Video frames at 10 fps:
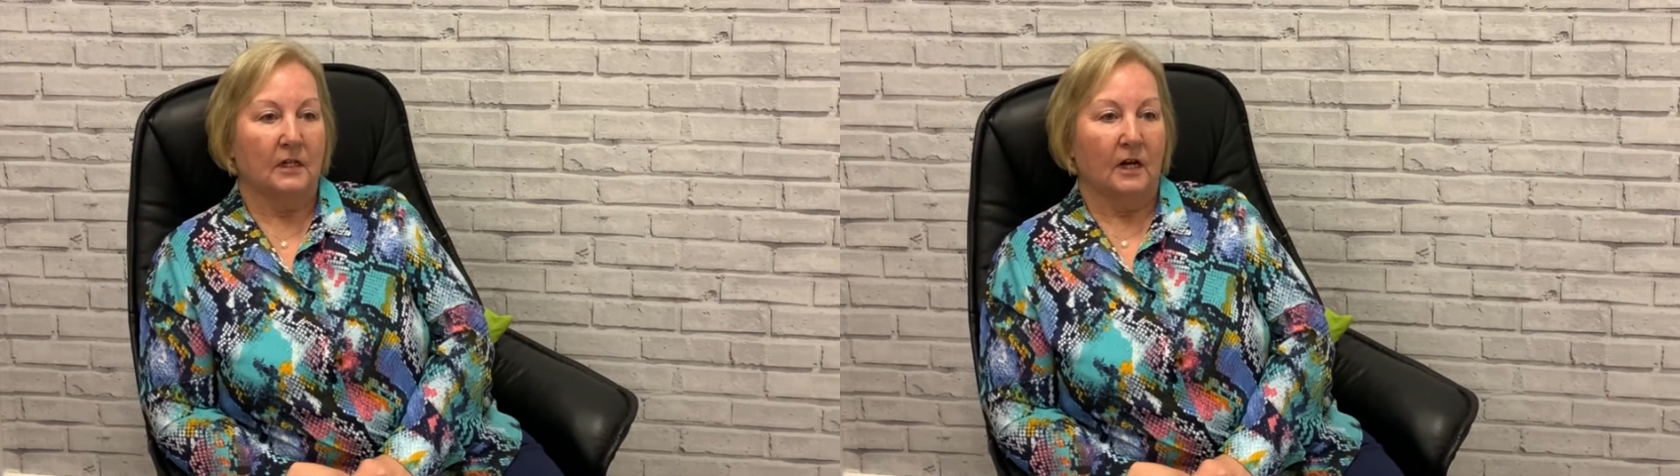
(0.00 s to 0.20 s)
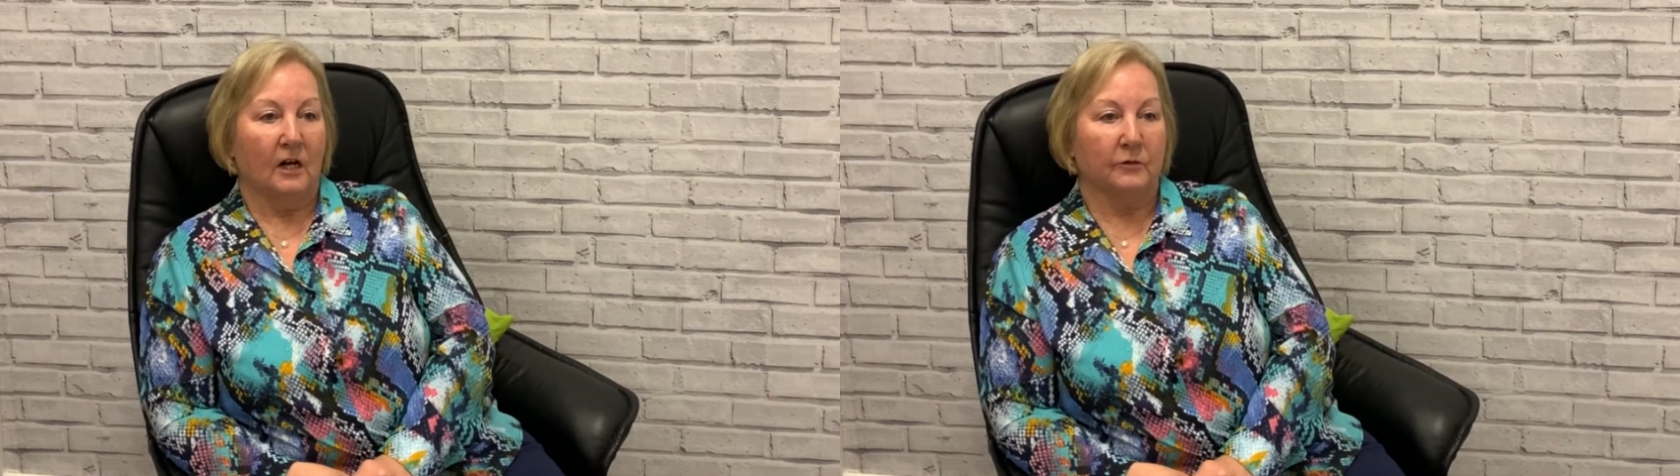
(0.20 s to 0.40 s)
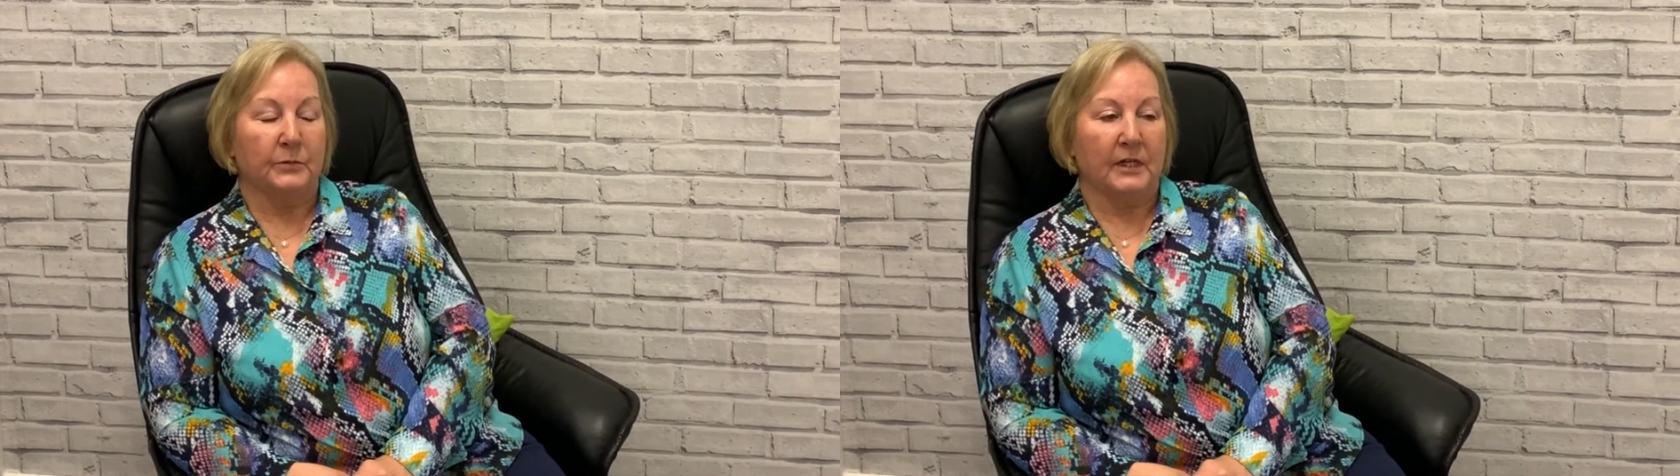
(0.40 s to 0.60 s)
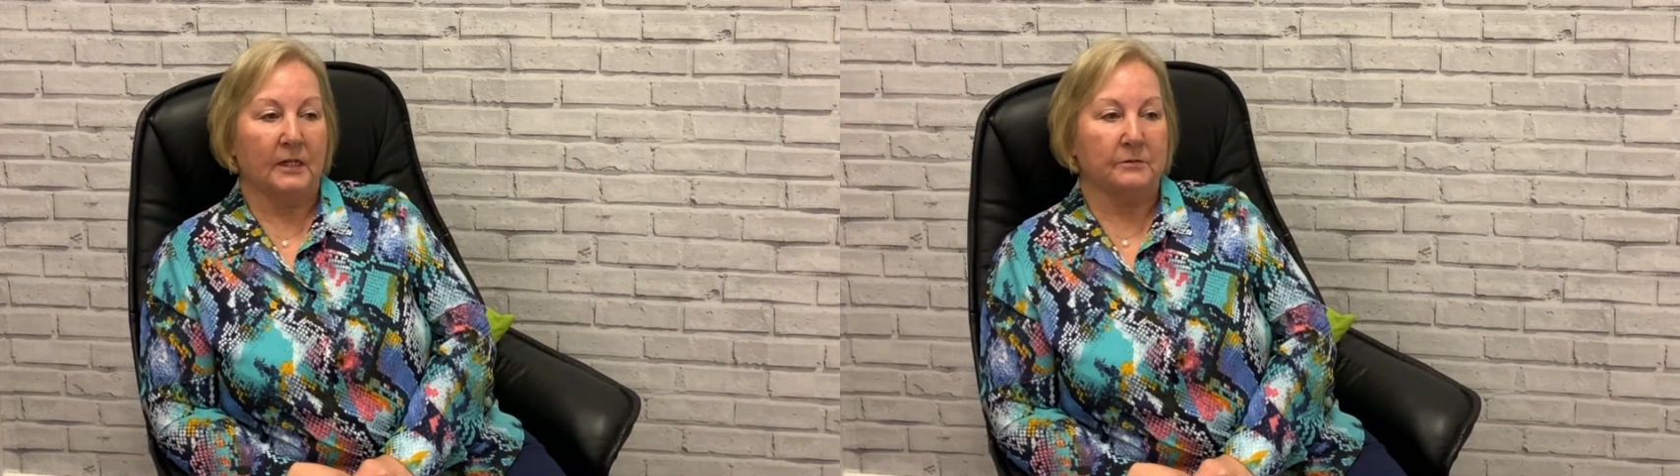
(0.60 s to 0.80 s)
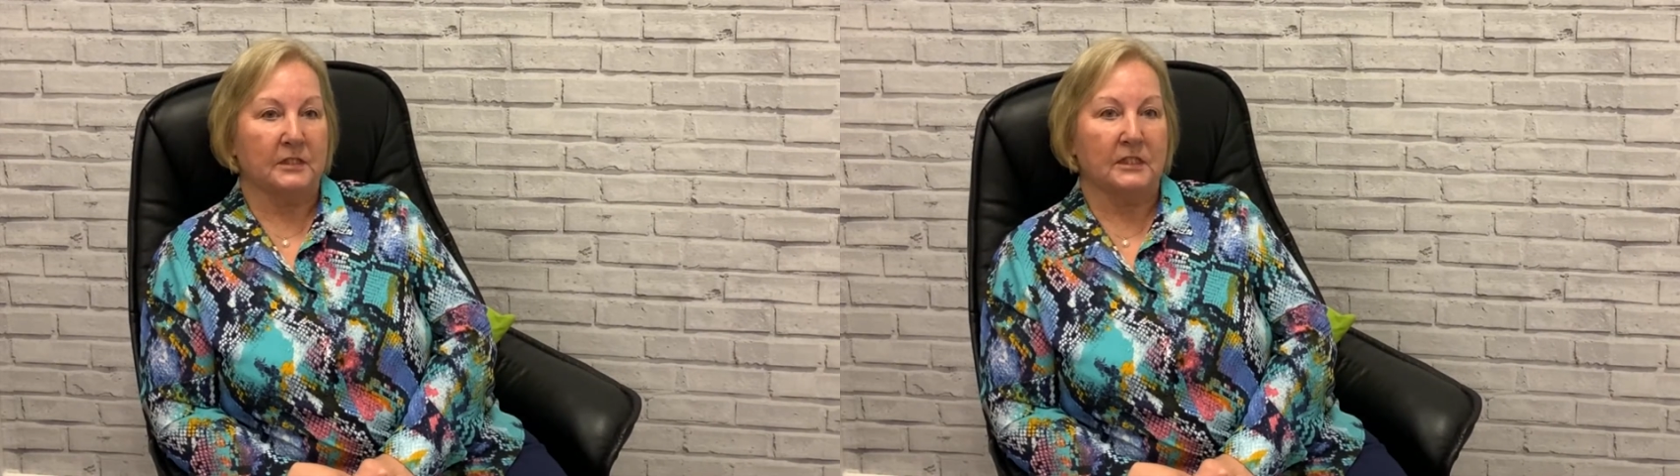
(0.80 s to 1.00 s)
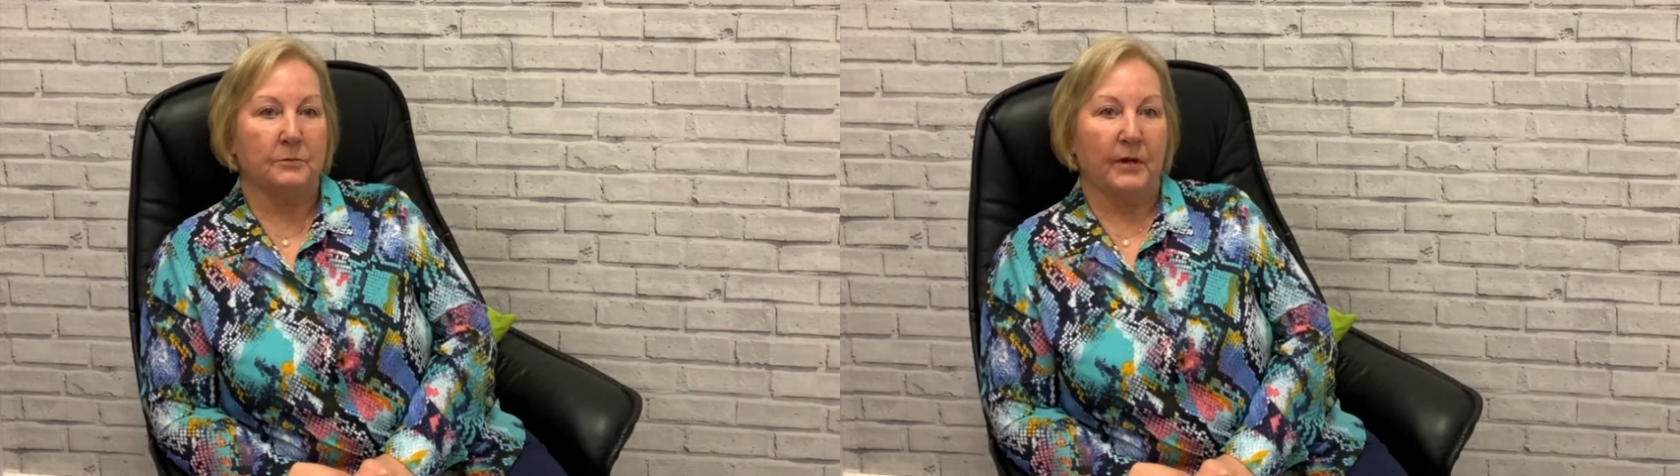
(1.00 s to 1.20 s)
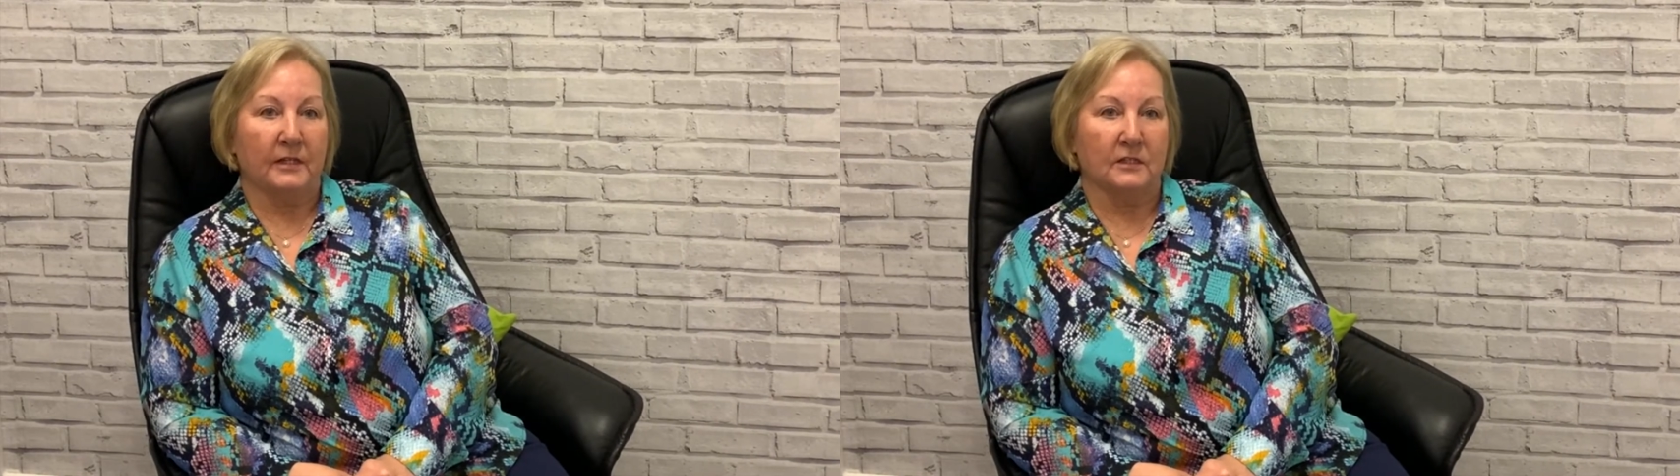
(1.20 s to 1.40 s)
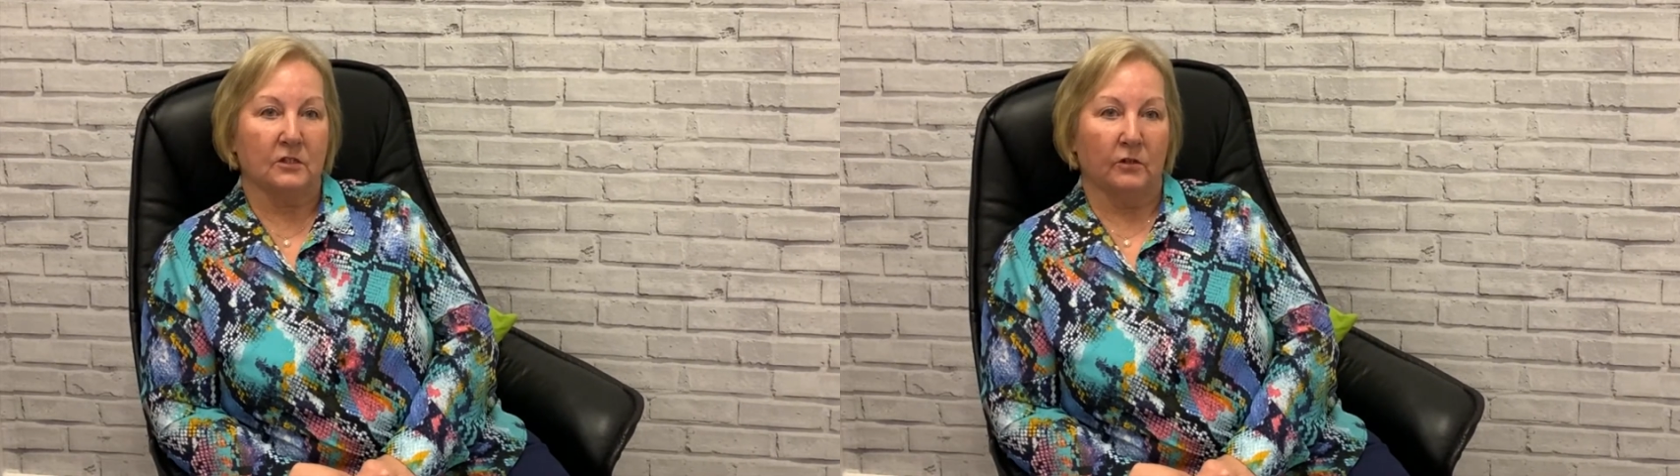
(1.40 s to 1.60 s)
I've been able to
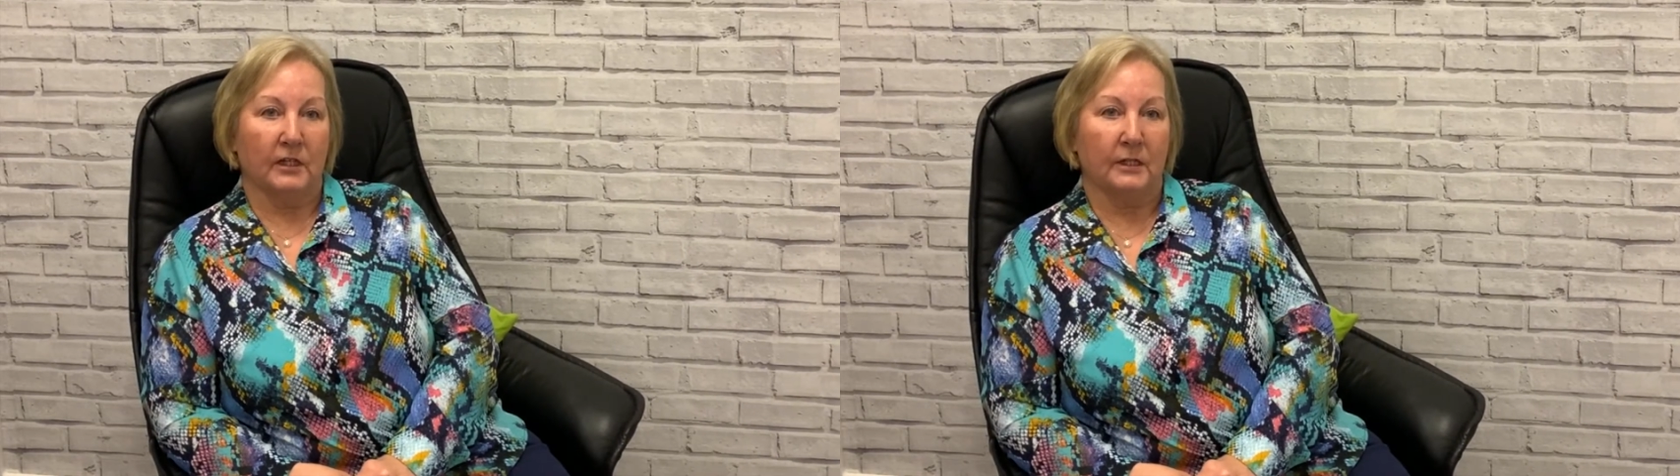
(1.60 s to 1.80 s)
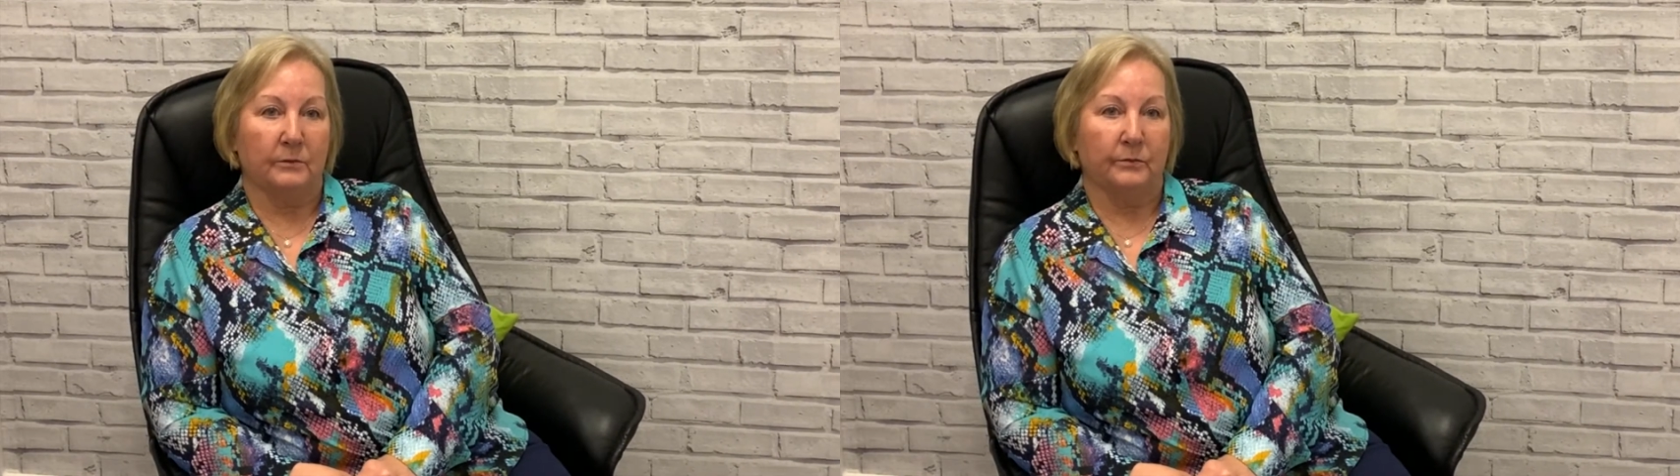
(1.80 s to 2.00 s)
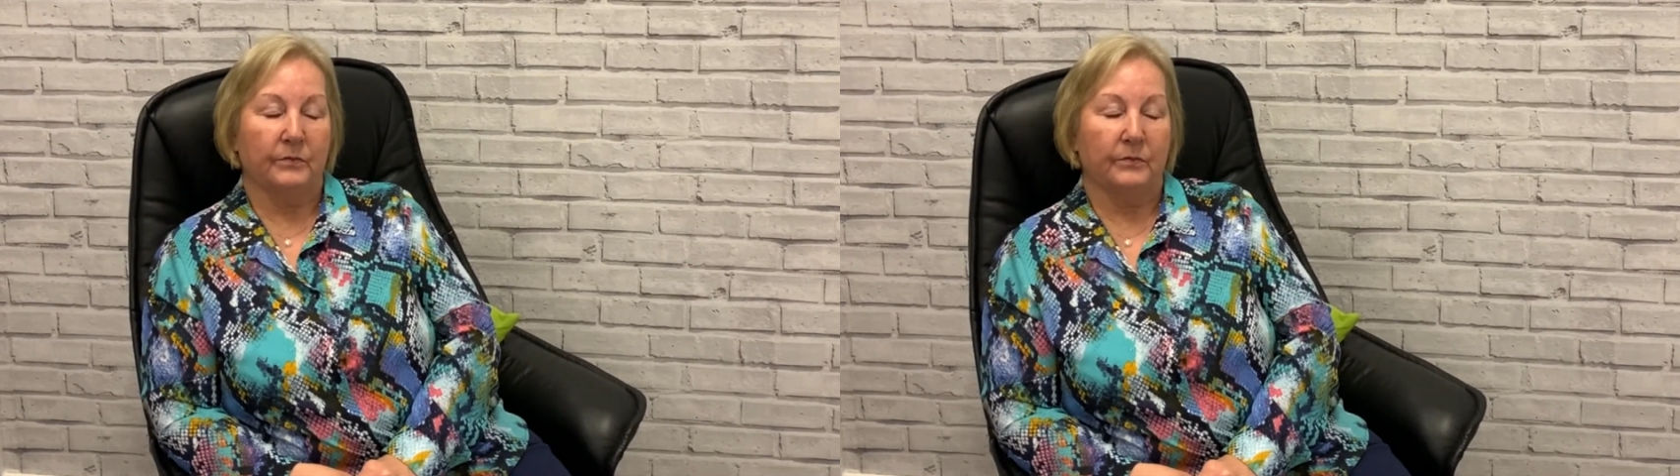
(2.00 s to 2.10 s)
depend on Him